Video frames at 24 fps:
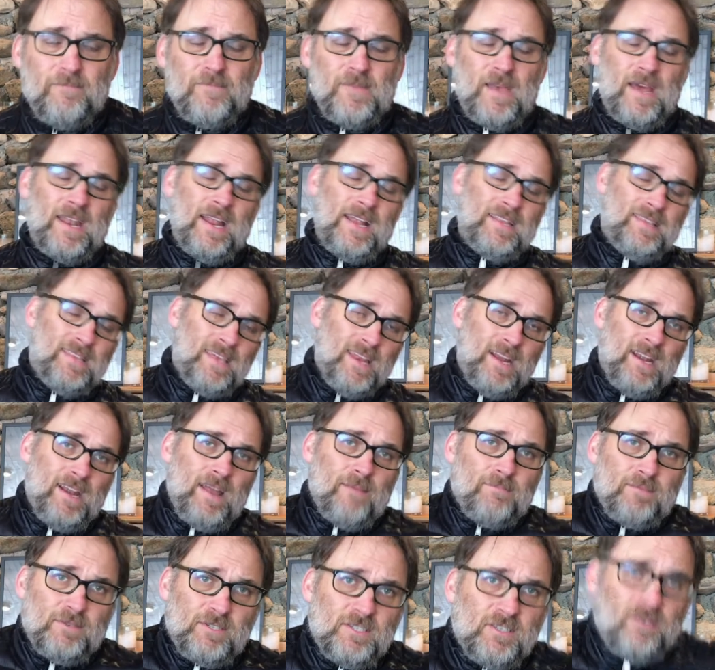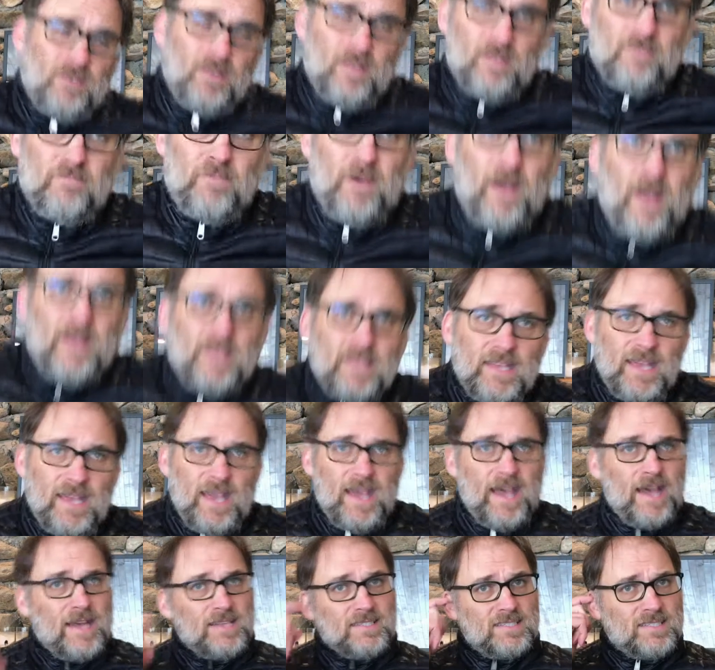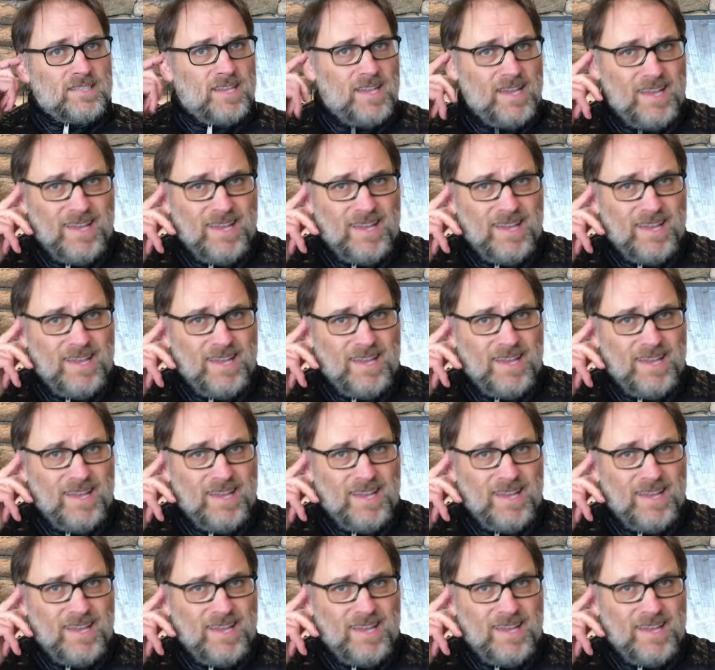and I did an episode of the podcast